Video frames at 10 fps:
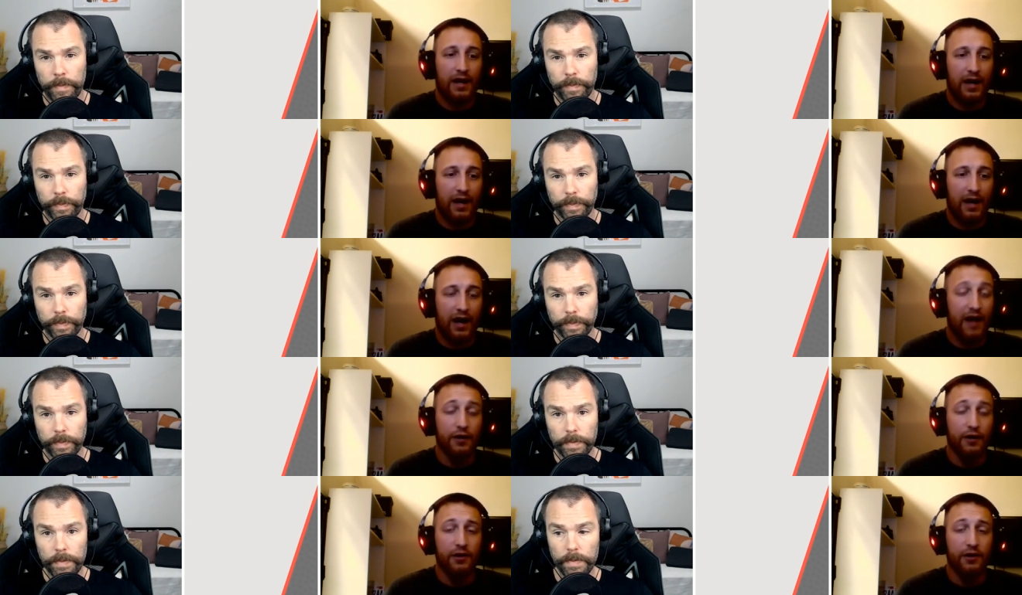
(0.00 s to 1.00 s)
Speaker 1: I
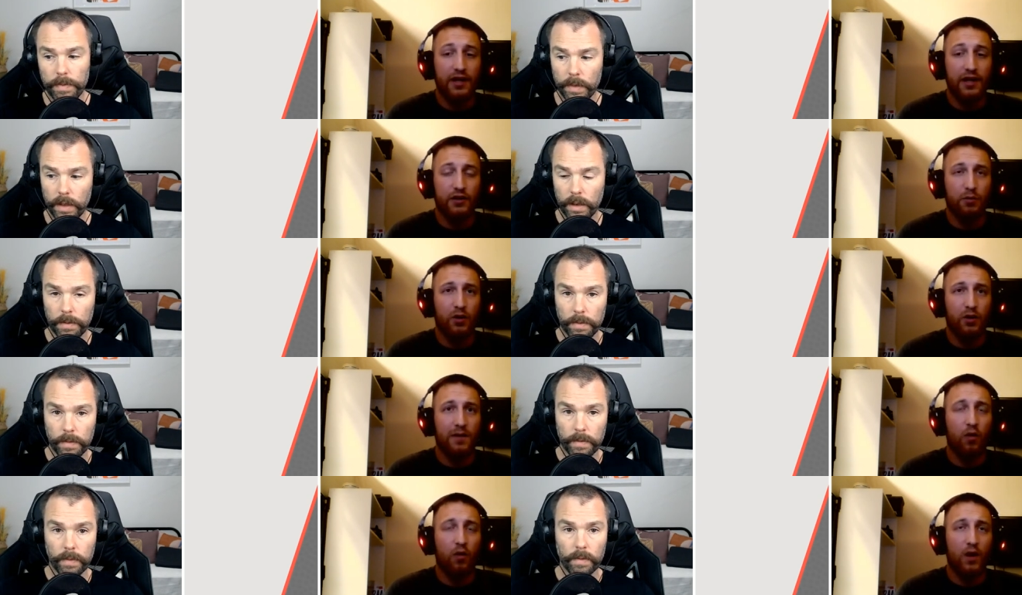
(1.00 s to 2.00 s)
agree. And your point about what
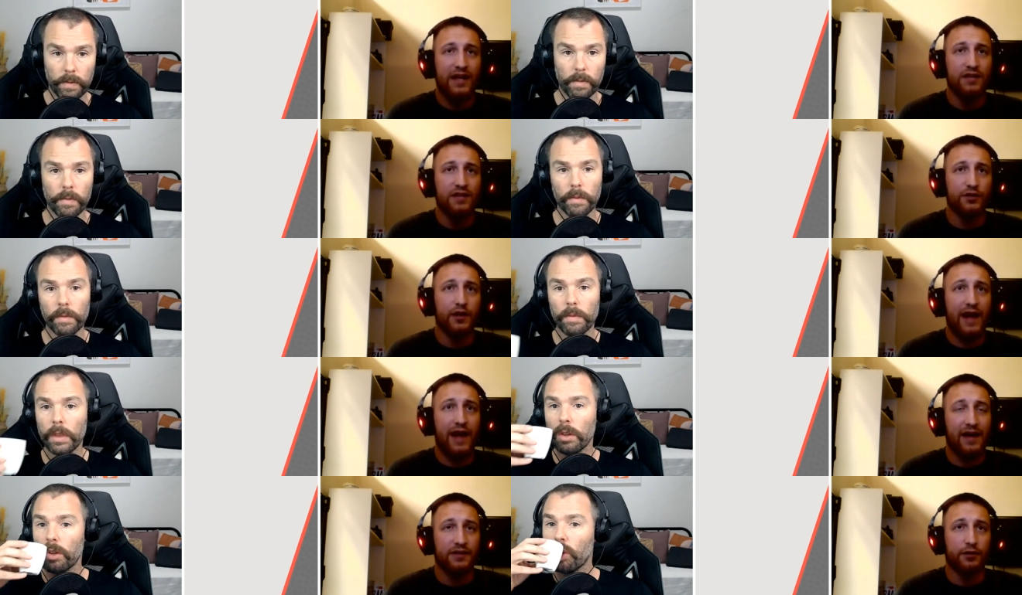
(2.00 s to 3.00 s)
he's good at is a
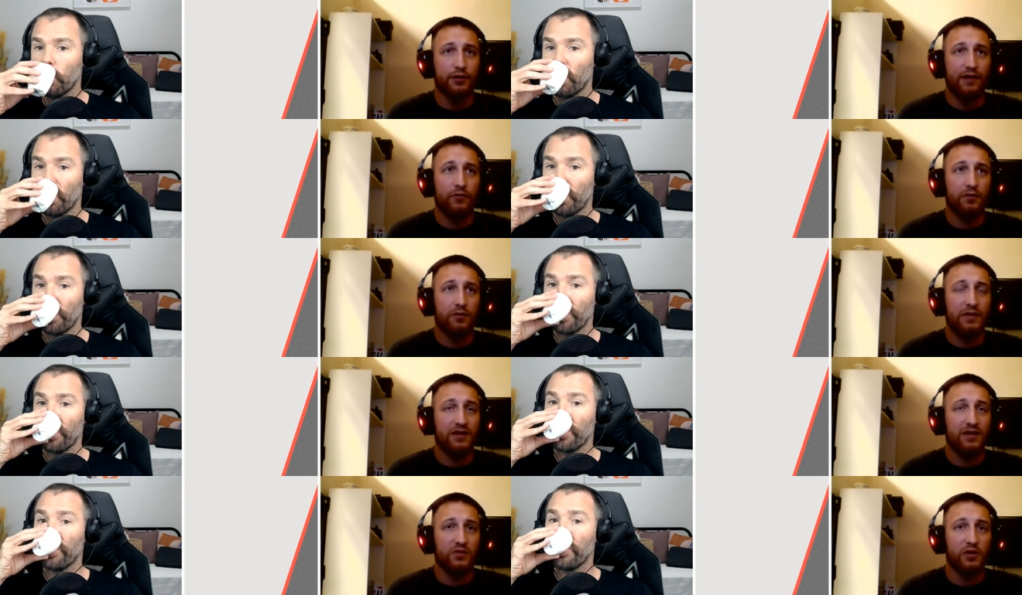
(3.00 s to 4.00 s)
great one because when you
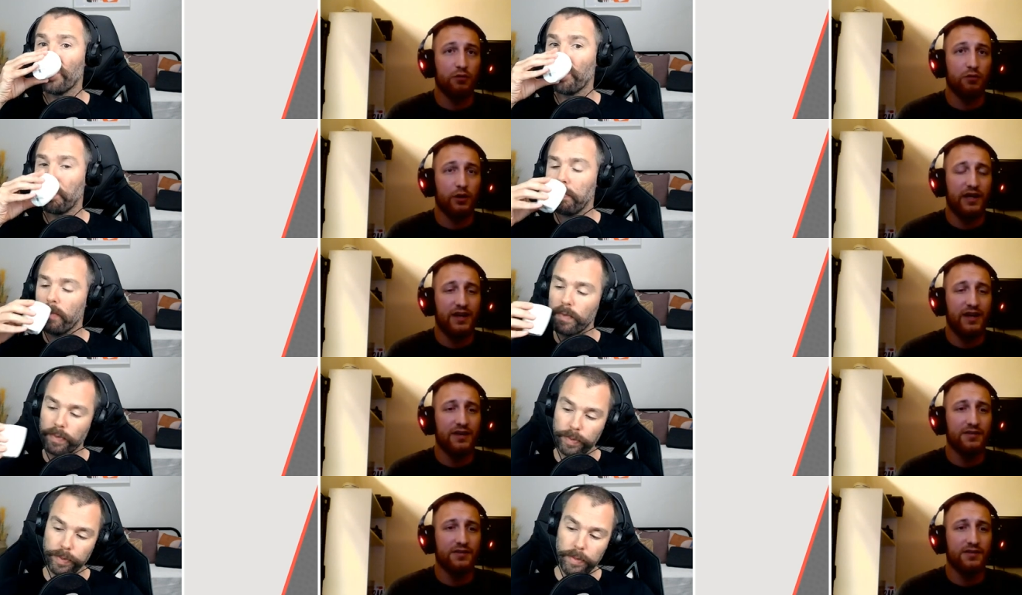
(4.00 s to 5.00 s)
look at his
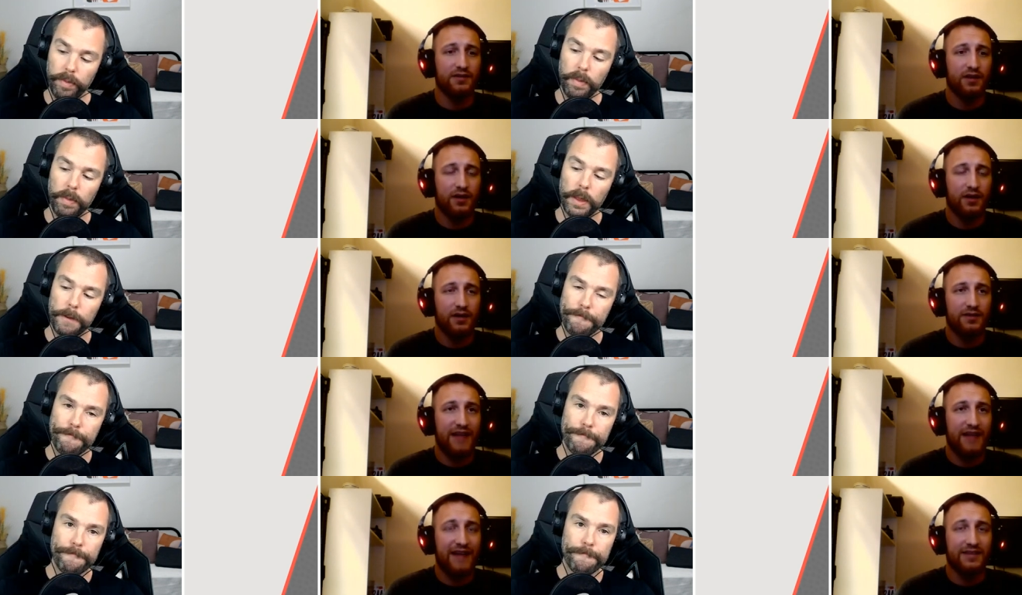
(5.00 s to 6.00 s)
stats
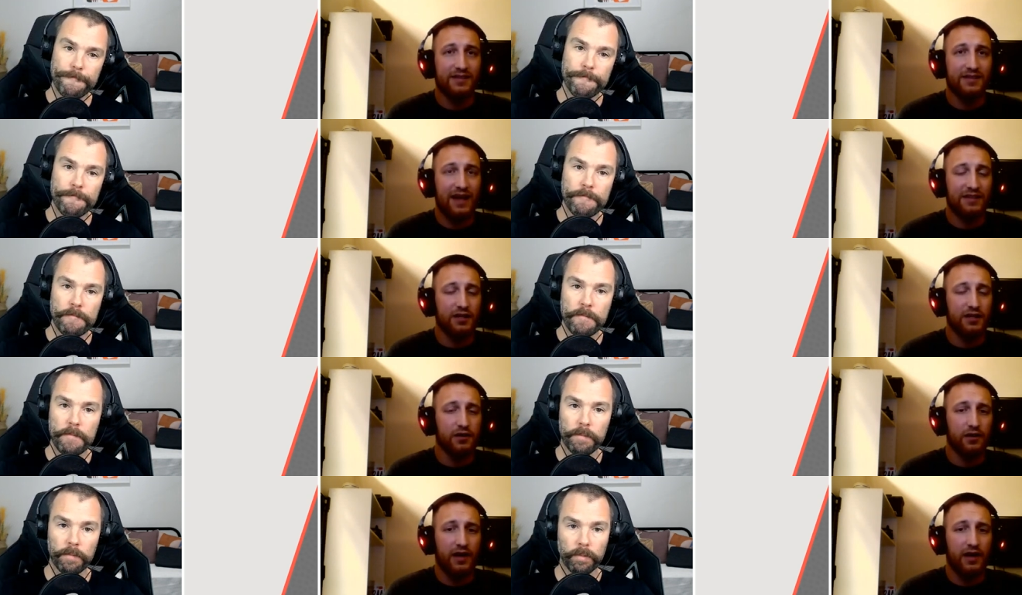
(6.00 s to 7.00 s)
this last year,
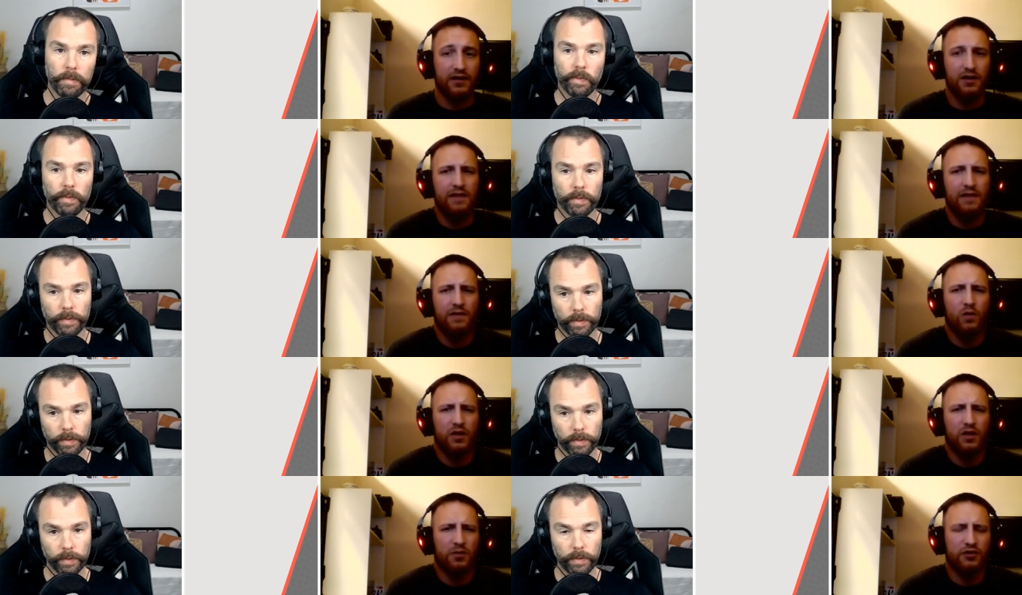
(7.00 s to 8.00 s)
and even if you wanted to
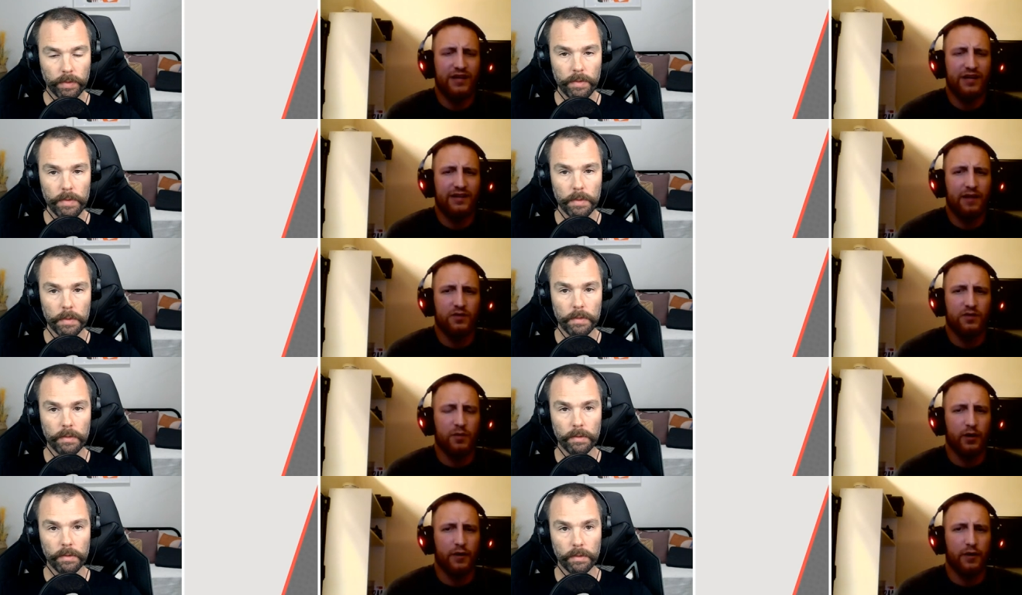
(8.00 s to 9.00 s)
project it out to per
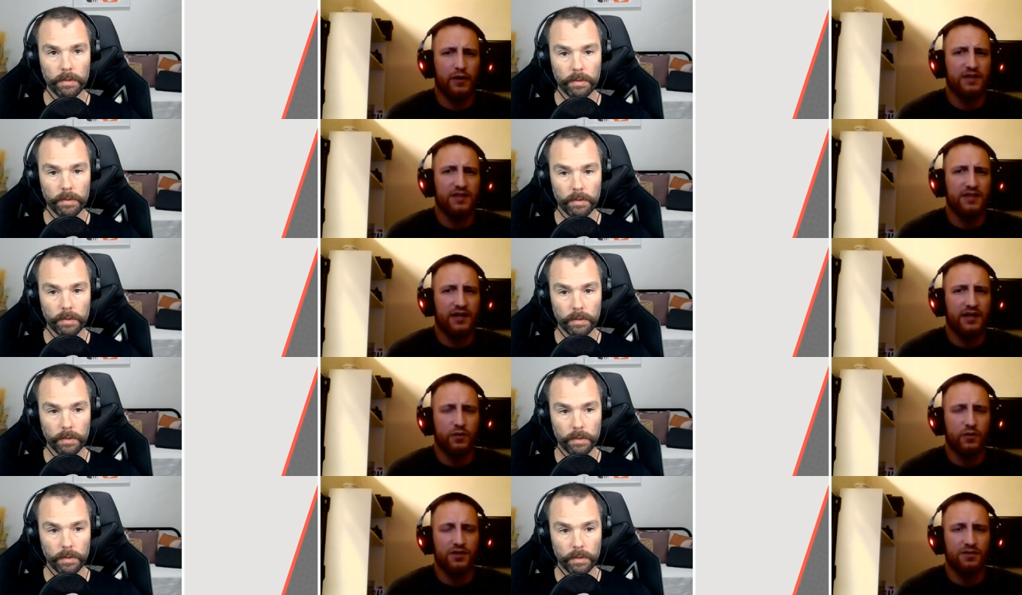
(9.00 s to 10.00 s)
36, which is a
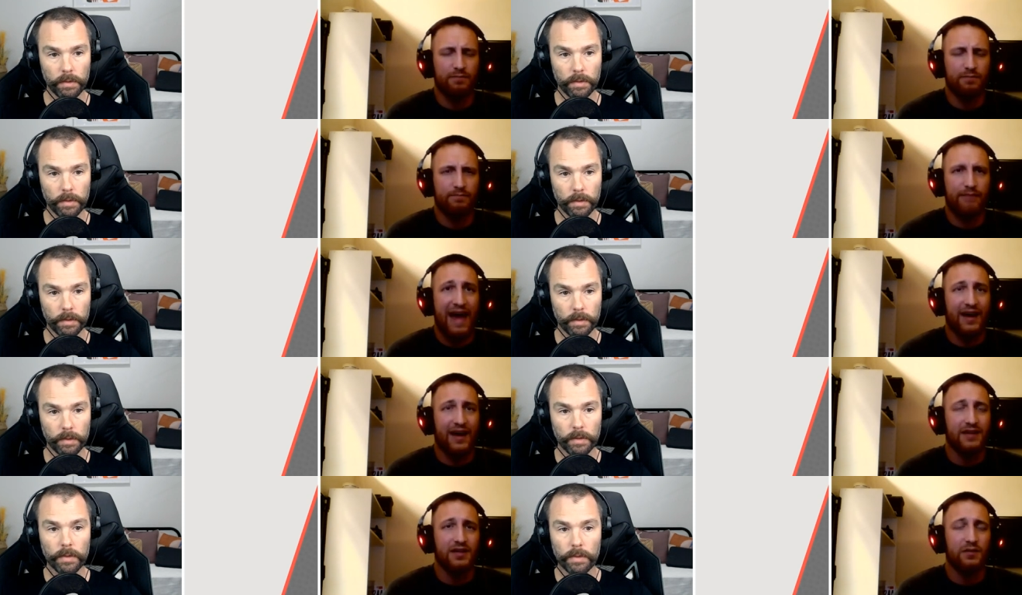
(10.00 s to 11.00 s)
bad idea
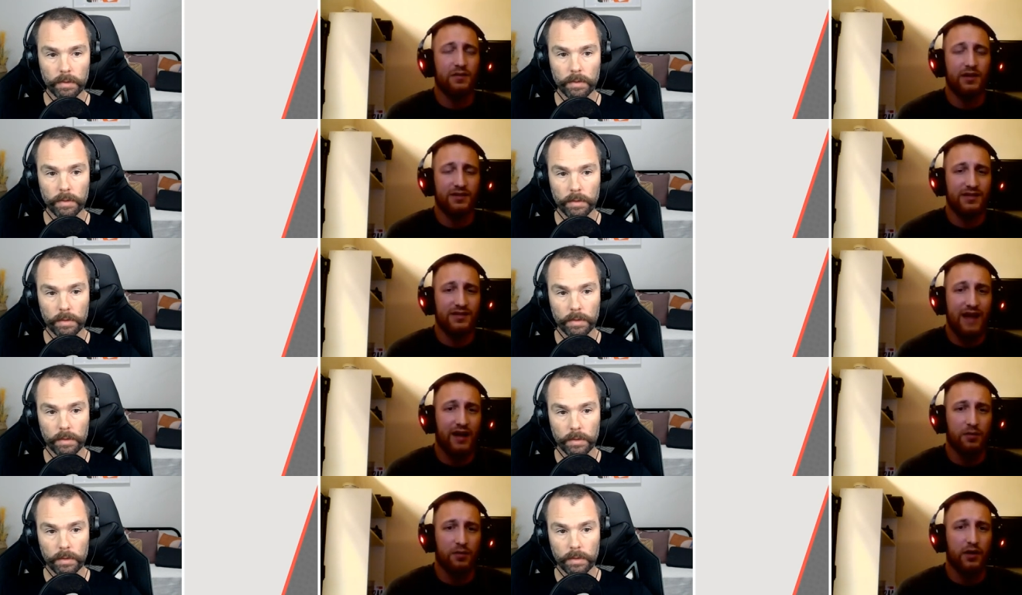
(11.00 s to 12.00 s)
because he's not going to play
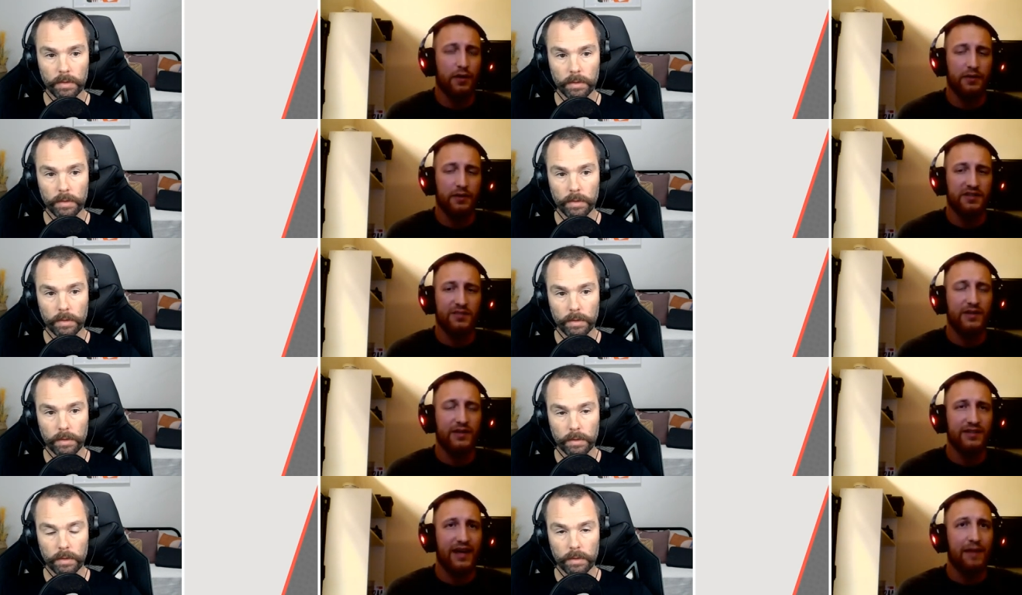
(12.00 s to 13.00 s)
36 minutes a game,